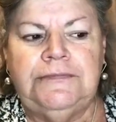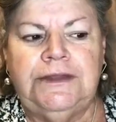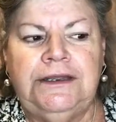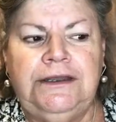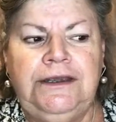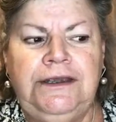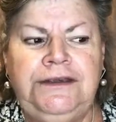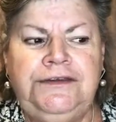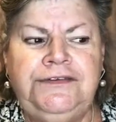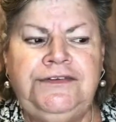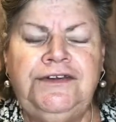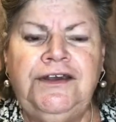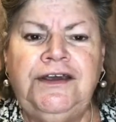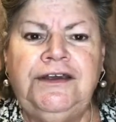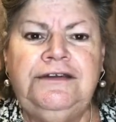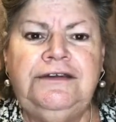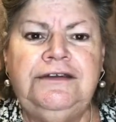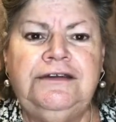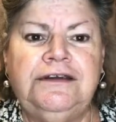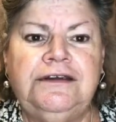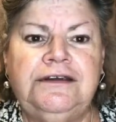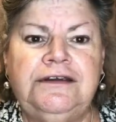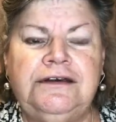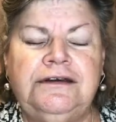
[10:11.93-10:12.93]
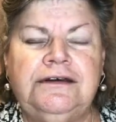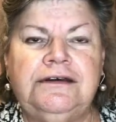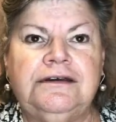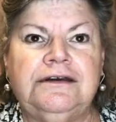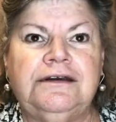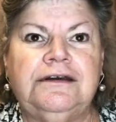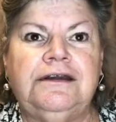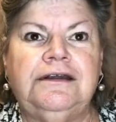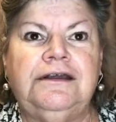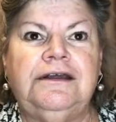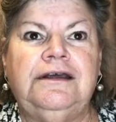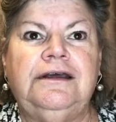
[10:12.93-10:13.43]
he said that
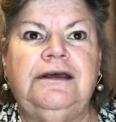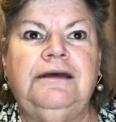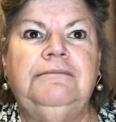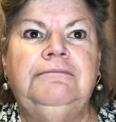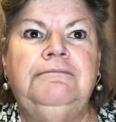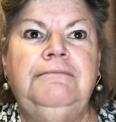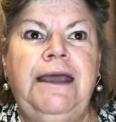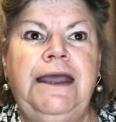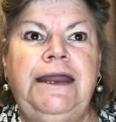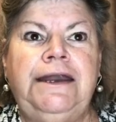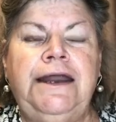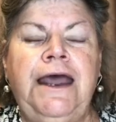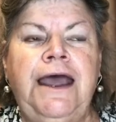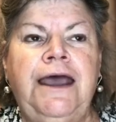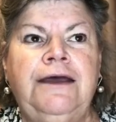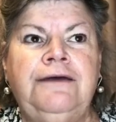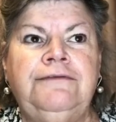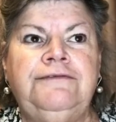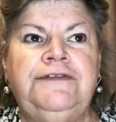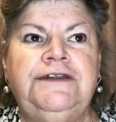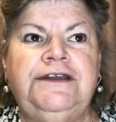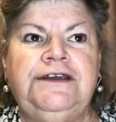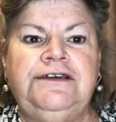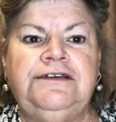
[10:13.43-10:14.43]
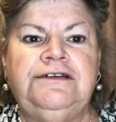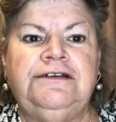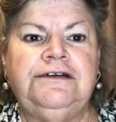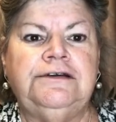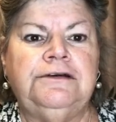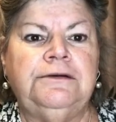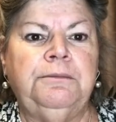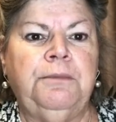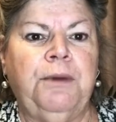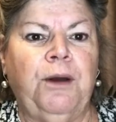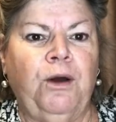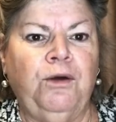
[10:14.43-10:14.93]
men have these
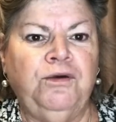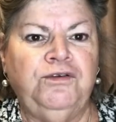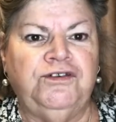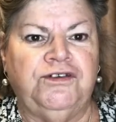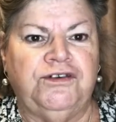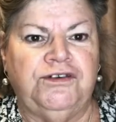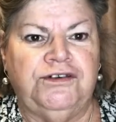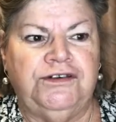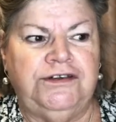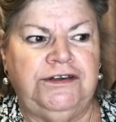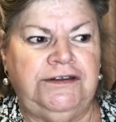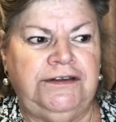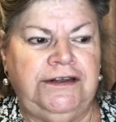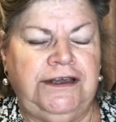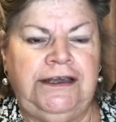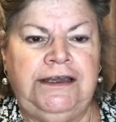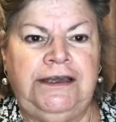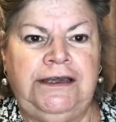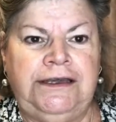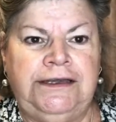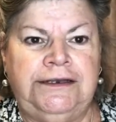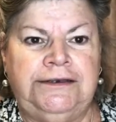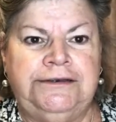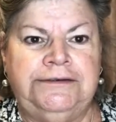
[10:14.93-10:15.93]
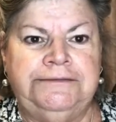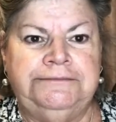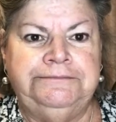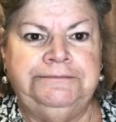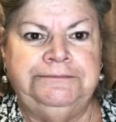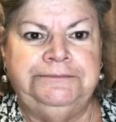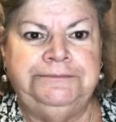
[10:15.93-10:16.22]
little boxes in their head